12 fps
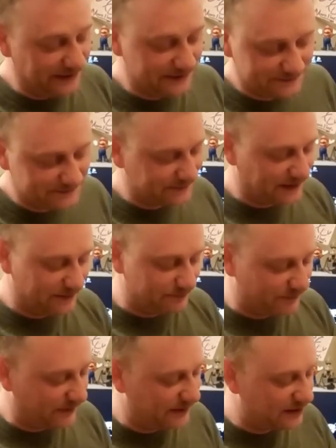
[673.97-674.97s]
It
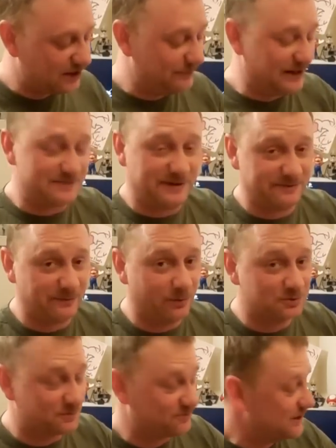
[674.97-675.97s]
kind of makes me
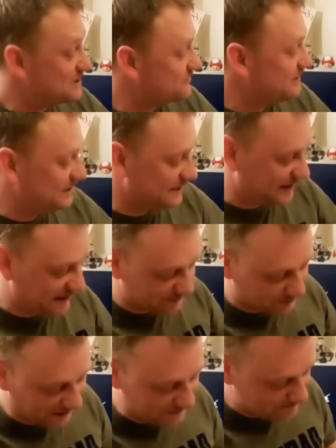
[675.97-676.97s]
more depressed reading it
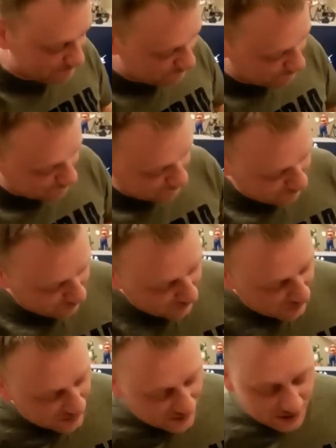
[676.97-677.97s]
in a way.
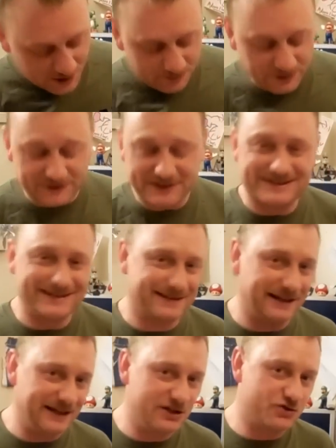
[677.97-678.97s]
But this
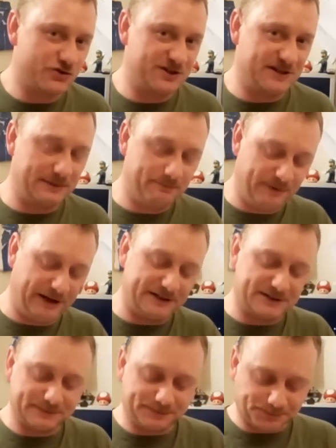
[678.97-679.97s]
is the interesting
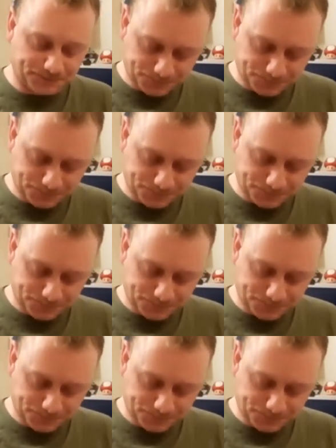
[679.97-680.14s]
bit,